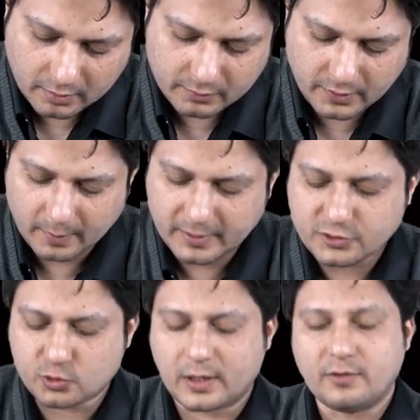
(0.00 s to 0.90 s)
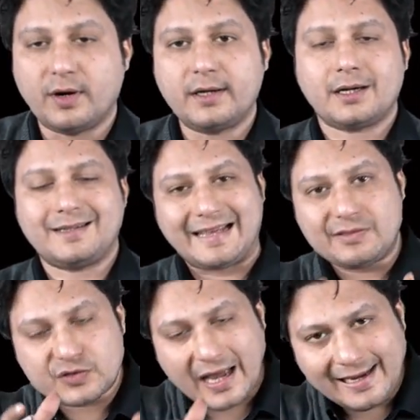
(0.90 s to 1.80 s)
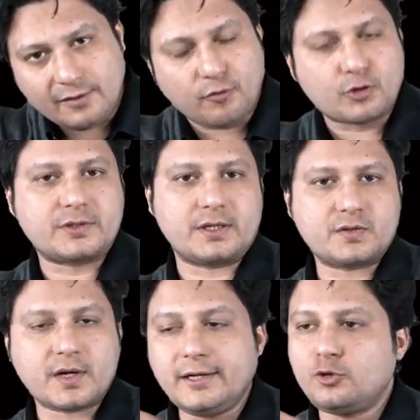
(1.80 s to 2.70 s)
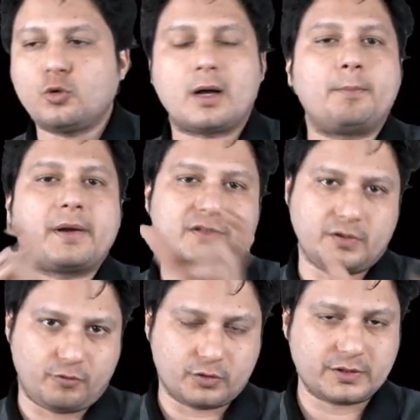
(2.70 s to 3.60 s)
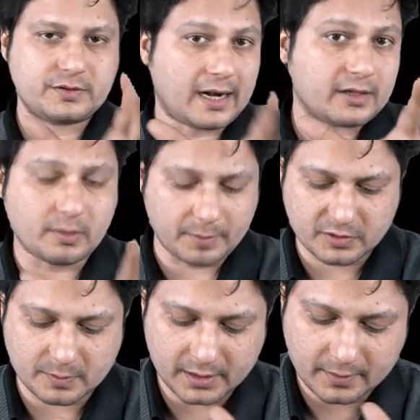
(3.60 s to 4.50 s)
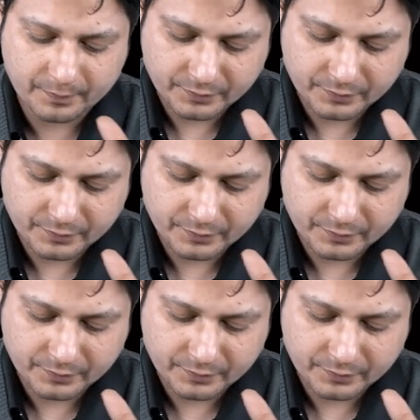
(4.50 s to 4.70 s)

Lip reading: That means to convert tensile forces into compressive forces. That is the principle.